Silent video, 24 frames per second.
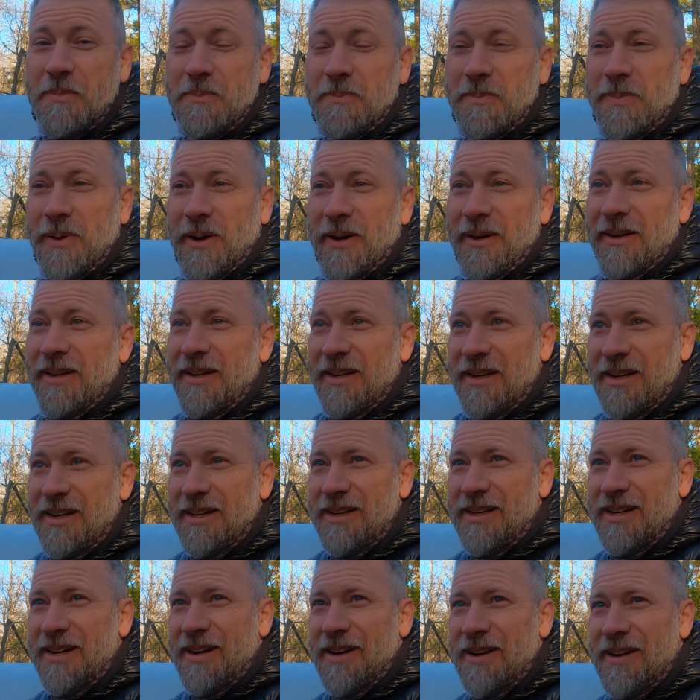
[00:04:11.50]
But
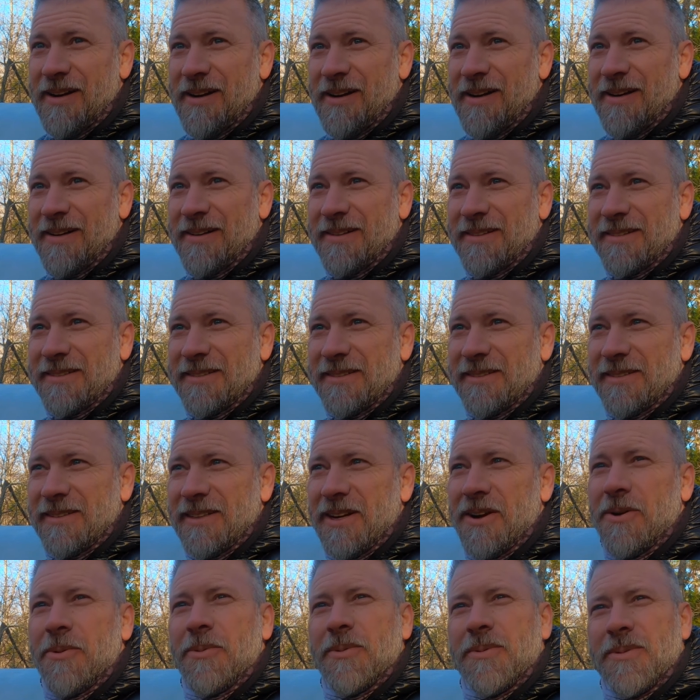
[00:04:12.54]
uh, you
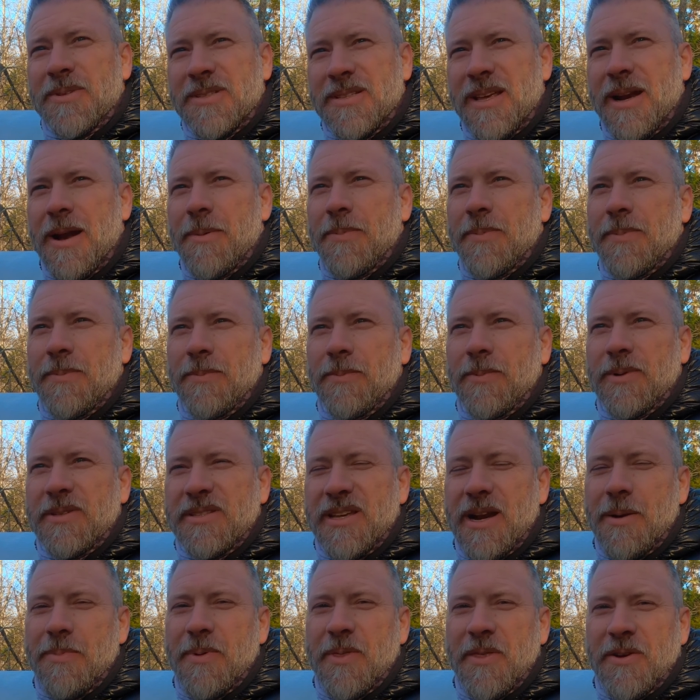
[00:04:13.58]
know, we set up we
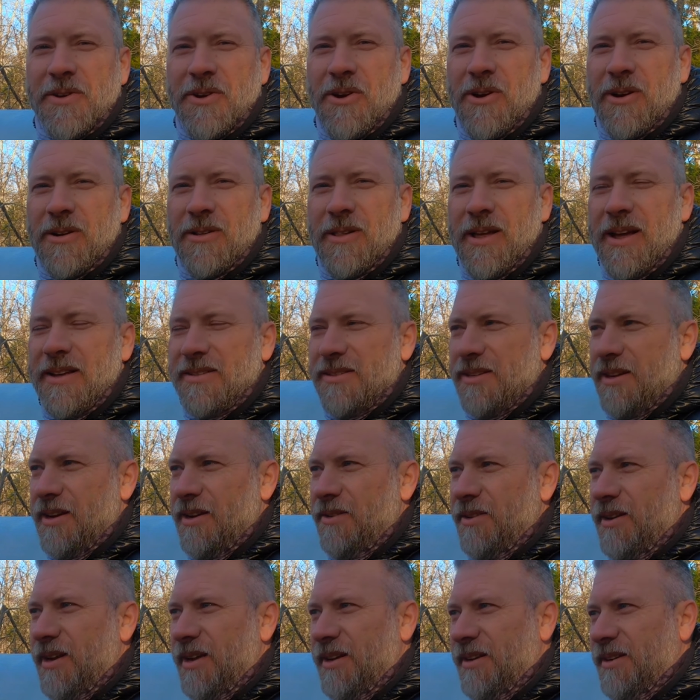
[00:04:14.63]
set up in the dark last
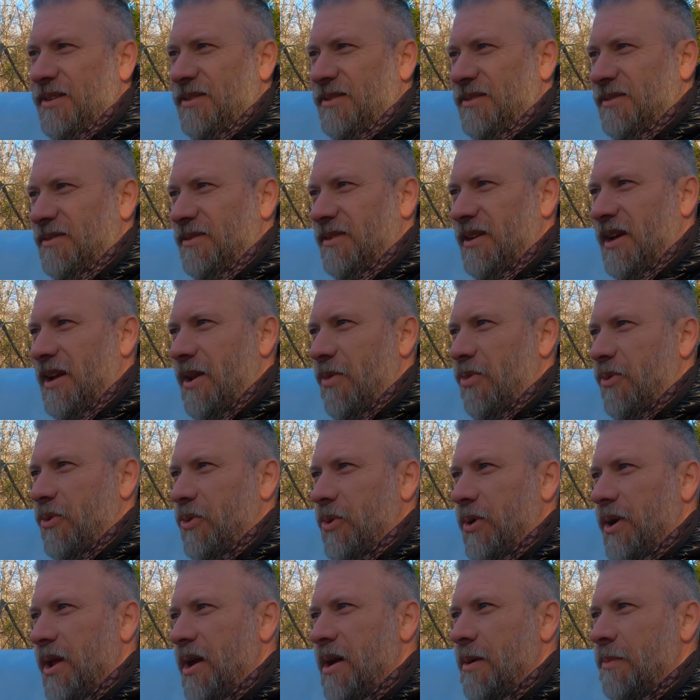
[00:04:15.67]
night, kind of kind of
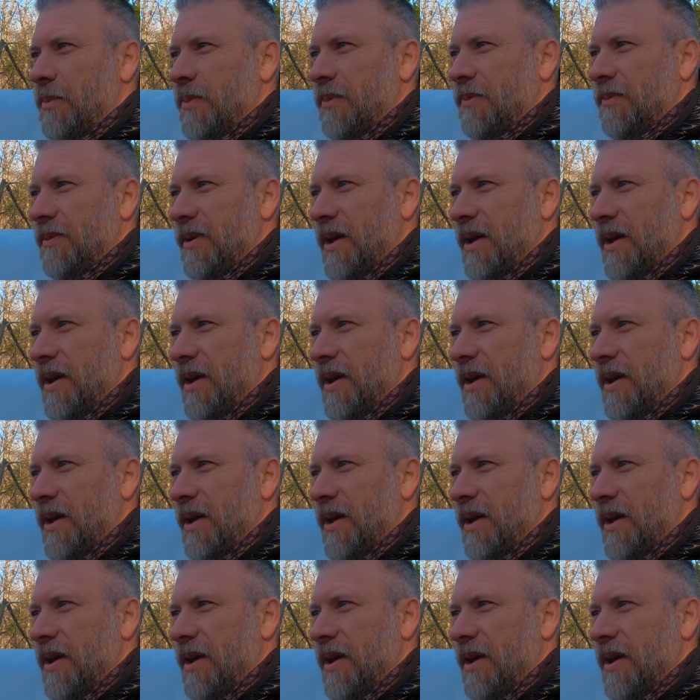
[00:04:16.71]
threw it up,